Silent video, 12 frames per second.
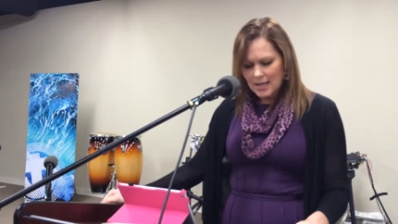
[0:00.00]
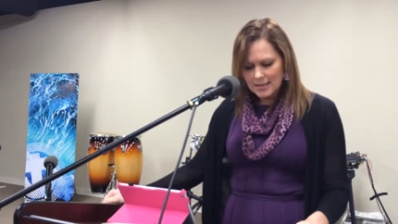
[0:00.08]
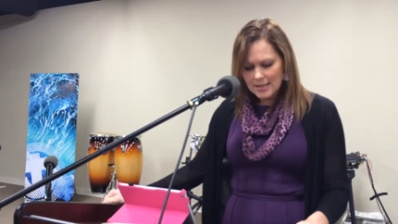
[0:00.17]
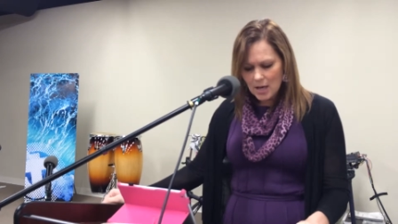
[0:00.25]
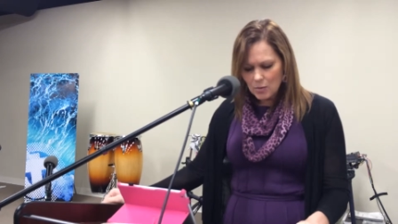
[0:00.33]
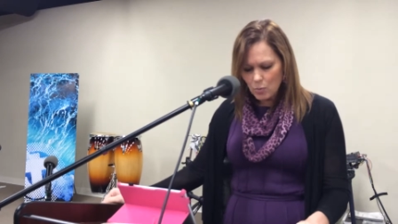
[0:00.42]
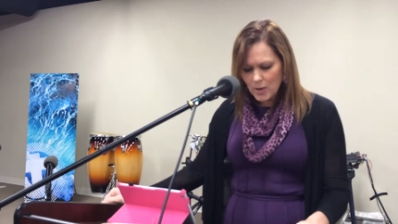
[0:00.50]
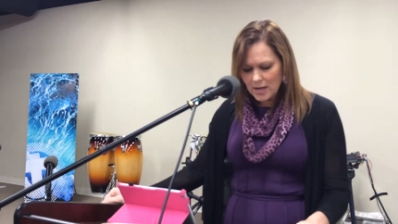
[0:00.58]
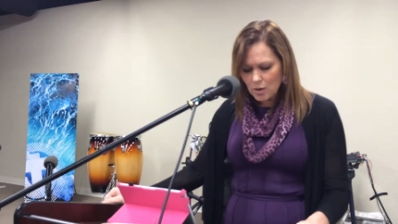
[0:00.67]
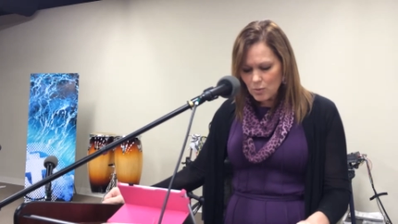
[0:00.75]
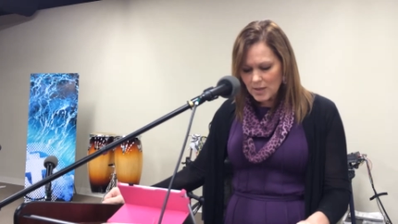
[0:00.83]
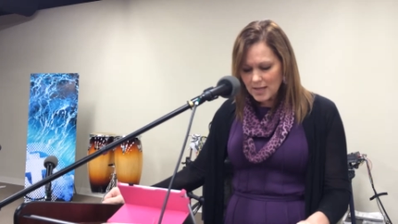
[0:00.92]
is that
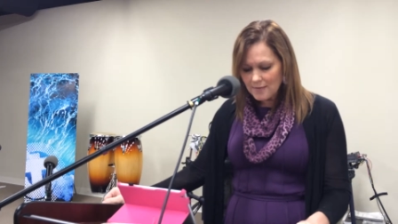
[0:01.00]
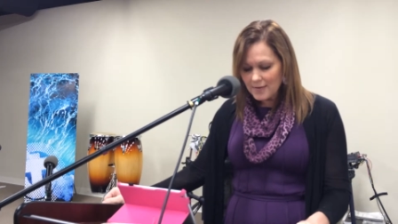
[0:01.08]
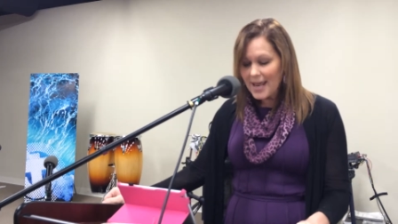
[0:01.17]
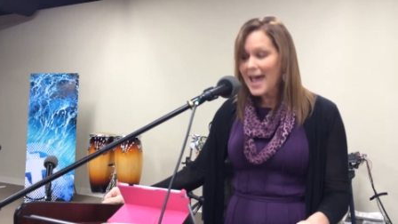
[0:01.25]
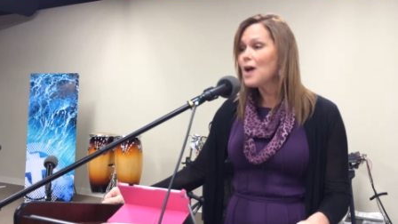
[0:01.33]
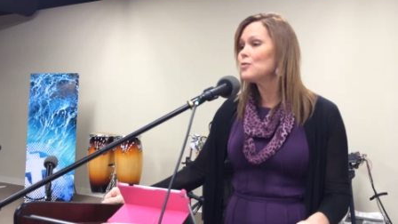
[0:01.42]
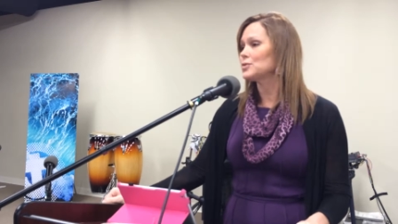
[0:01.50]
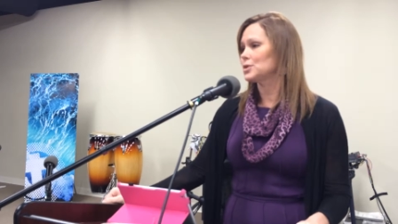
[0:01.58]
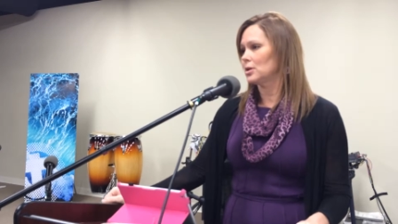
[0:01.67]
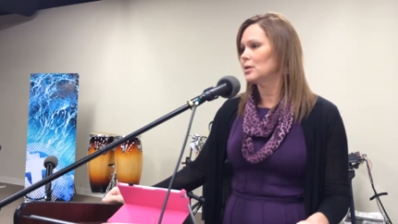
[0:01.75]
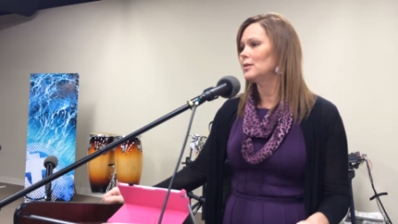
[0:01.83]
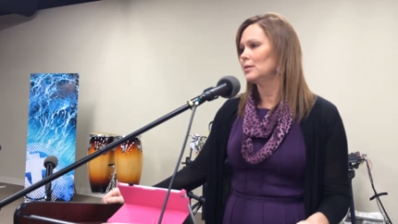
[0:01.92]
we don't give it out.